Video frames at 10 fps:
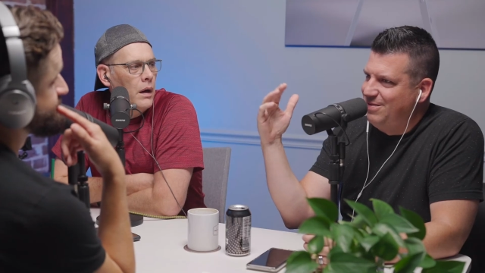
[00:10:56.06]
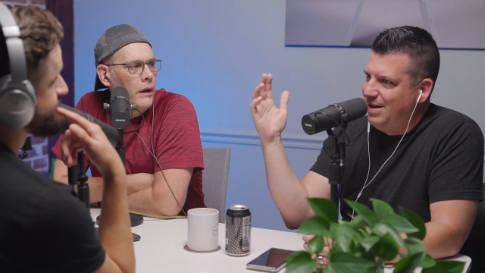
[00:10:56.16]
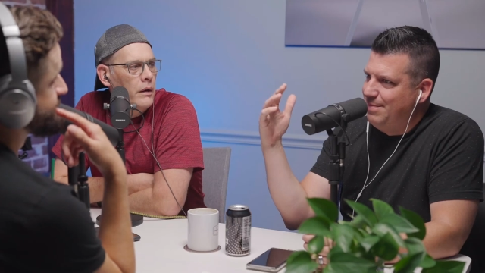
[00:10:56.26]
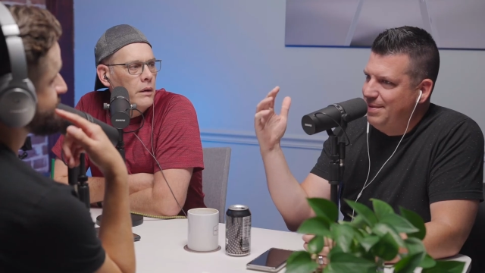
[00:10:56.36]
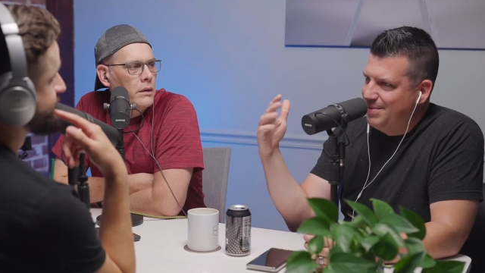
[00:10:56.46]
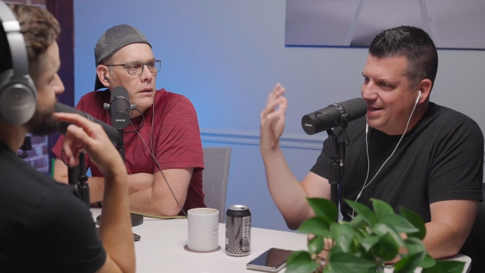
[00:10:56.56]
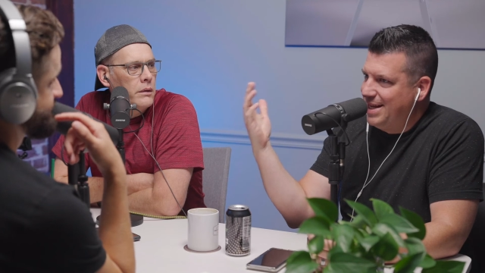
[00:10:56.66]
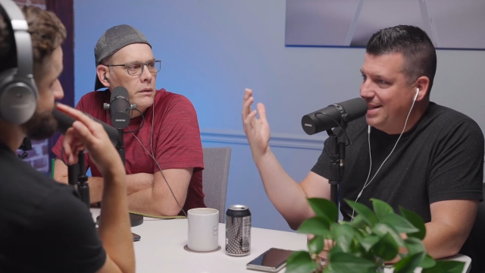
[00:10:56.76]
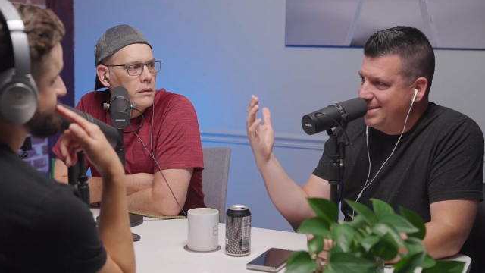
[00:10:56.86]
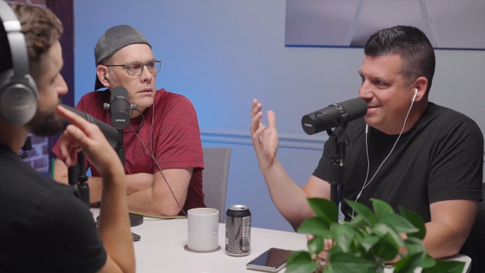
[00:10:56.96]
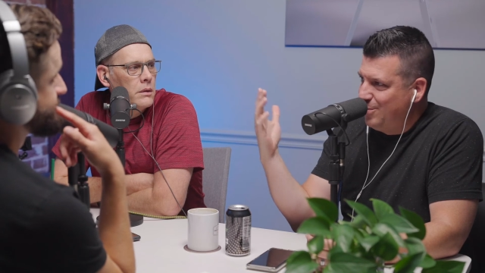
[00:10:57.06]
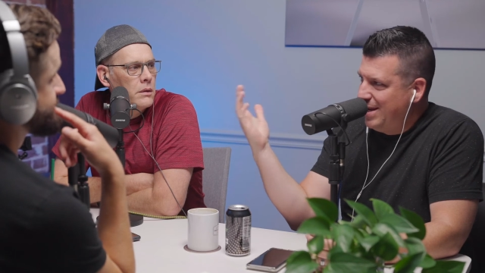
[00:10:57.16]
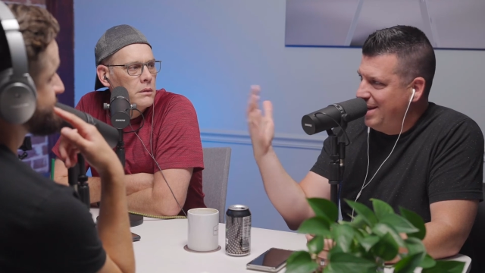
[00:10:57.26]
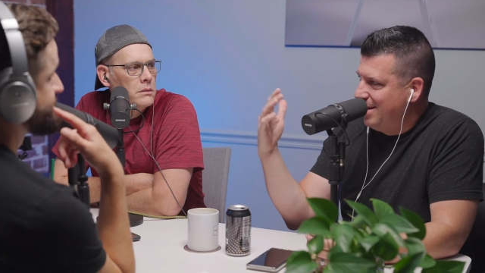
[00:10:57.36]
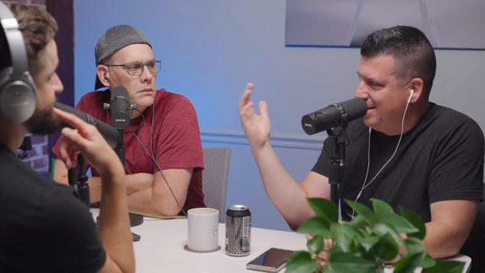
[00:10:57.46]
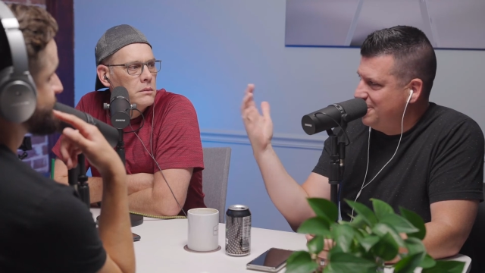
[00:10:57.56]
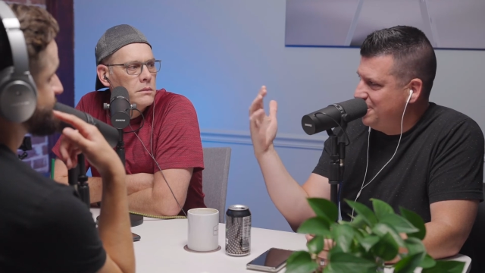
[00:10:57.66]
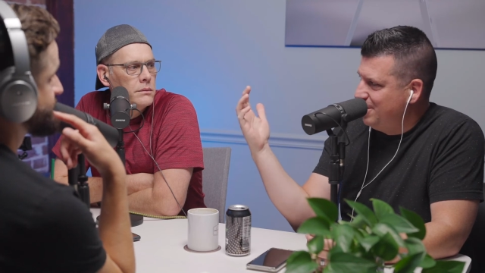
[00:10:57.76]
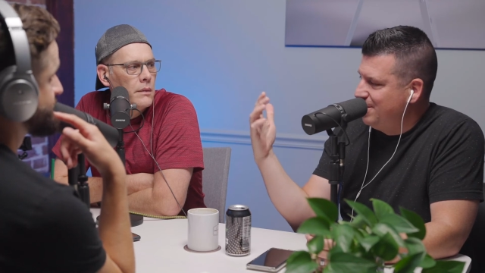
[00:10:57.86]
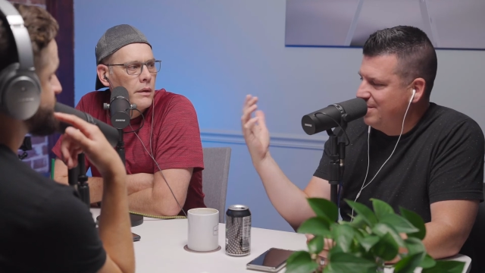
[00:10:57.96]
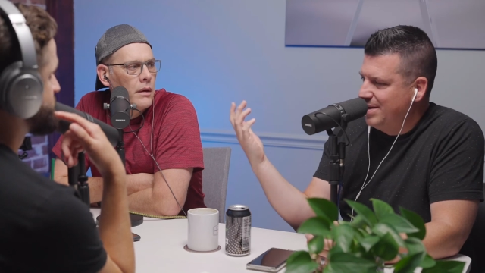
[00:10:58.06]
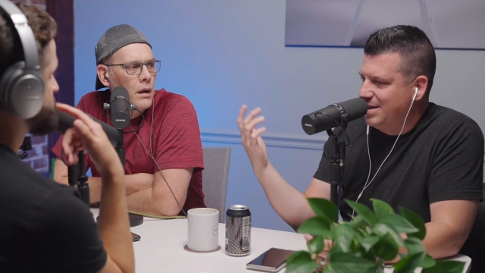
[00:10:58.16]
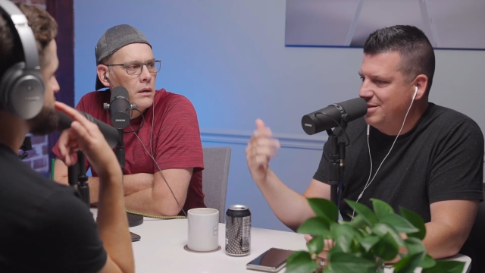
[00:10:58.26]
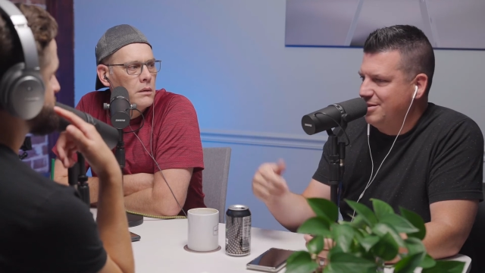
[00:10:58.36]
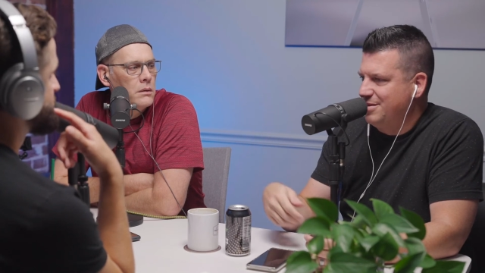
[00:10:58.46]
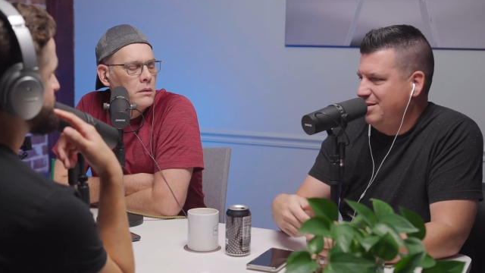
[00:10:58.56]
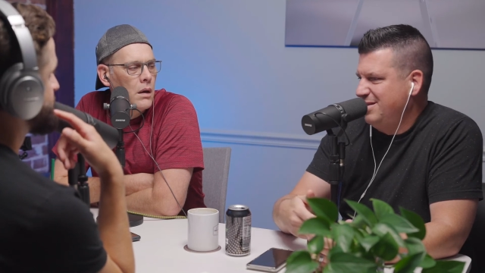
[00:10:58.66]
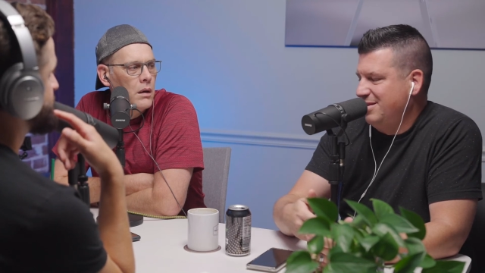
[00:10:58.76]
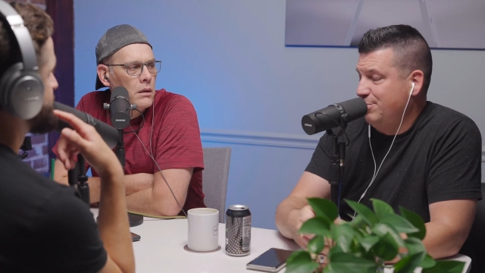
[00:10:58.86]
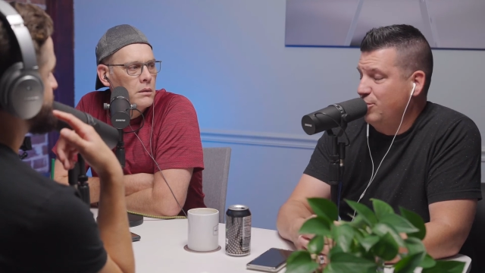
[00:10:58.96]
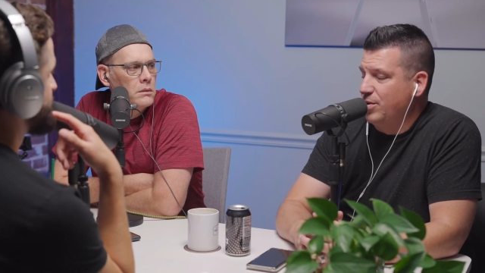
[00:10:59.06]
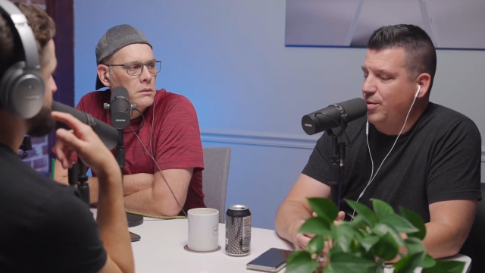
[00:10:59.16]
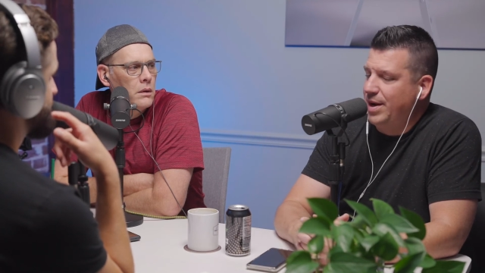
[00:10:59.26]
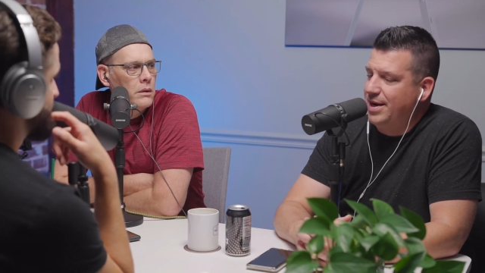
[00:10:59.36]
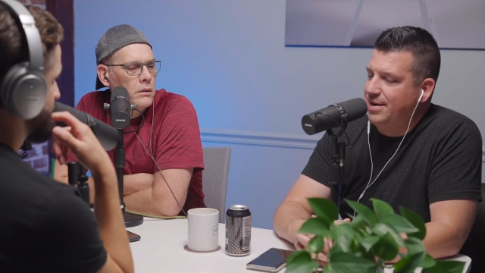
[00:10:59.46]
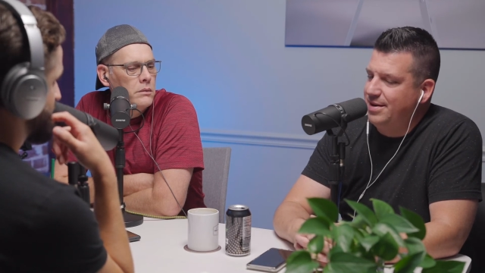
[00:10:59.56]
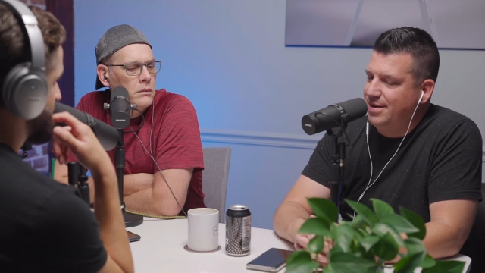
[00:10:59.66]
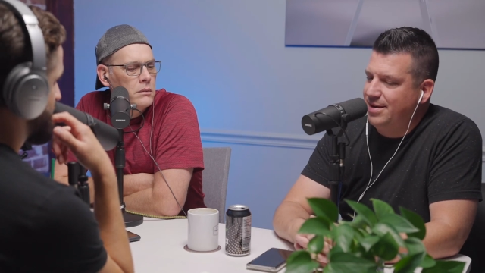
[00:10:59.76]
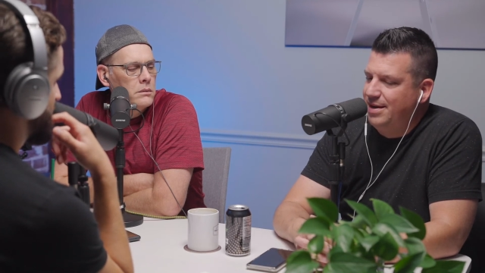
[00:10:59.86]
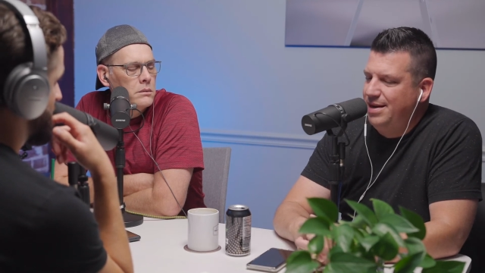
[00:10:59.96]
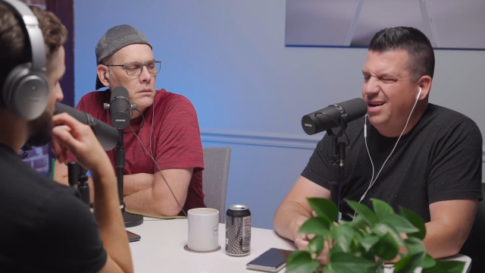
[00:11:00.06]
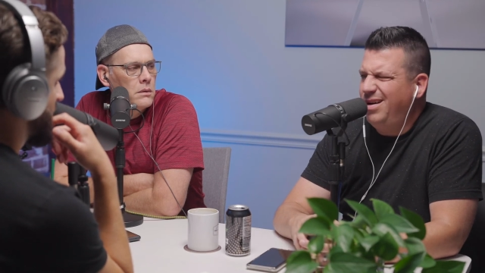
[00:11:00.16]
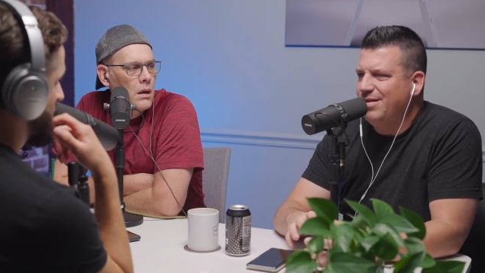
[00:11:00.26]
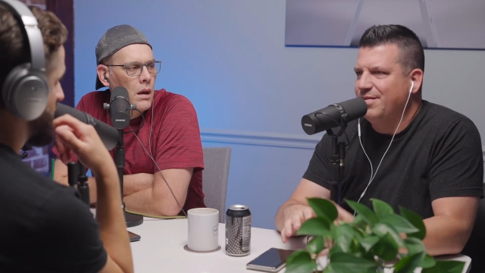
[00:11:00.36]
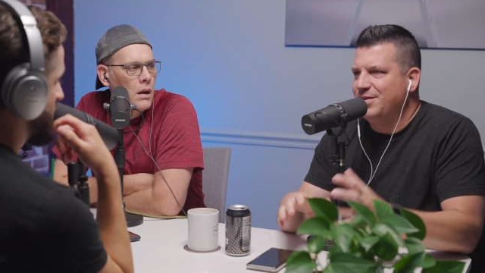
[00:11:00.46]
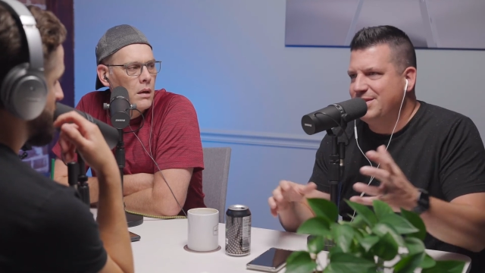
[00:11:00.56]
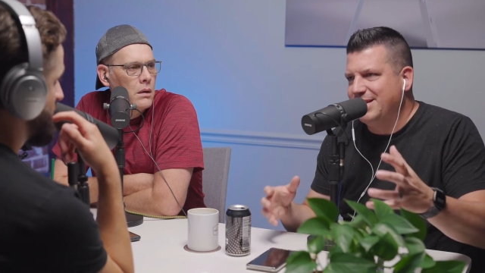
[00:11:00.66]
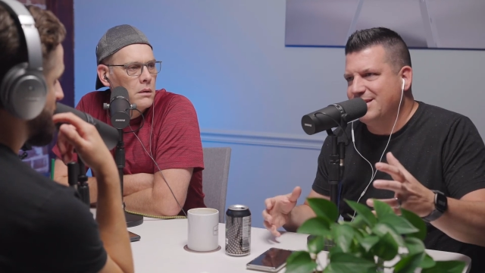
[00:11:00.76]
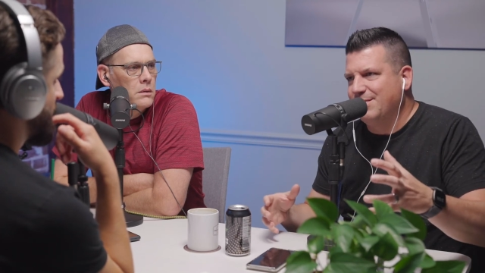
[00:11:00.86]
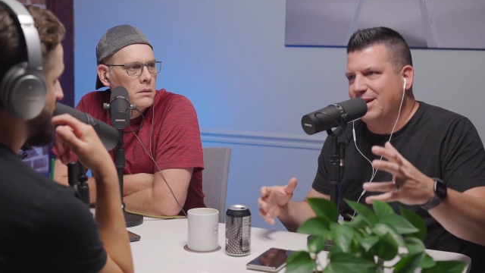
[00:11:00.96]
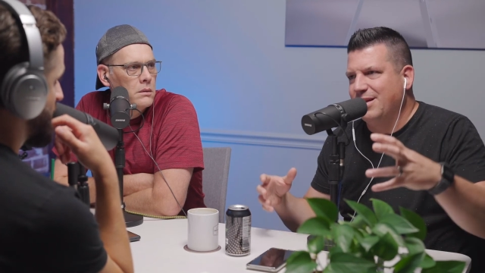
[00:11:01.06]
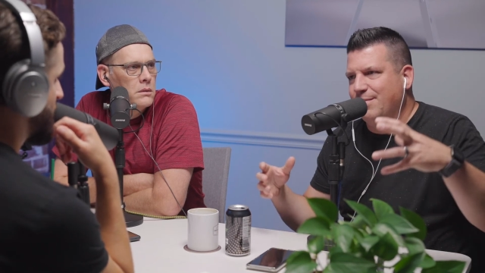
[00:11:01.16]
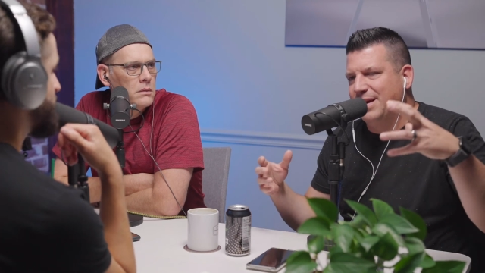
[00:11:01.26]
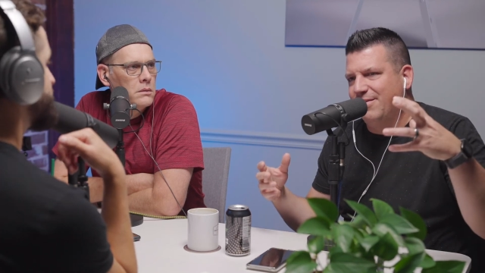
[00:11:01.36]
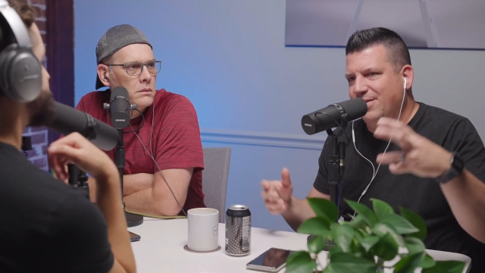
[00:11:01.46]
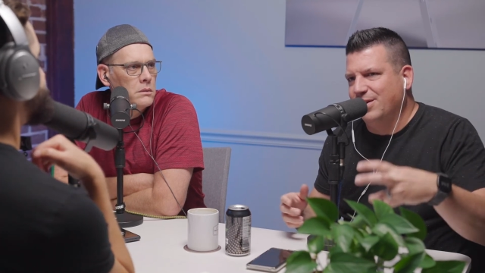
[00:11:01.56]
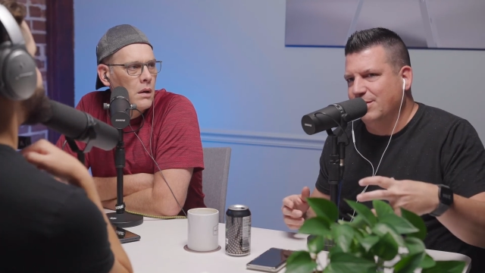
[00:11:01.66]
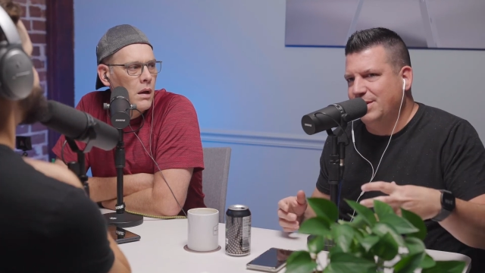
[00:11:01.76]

Speaker 1: floppy but again that's the weighting issue like it's just it's just poorly weighted and all of those things come together make it feel a little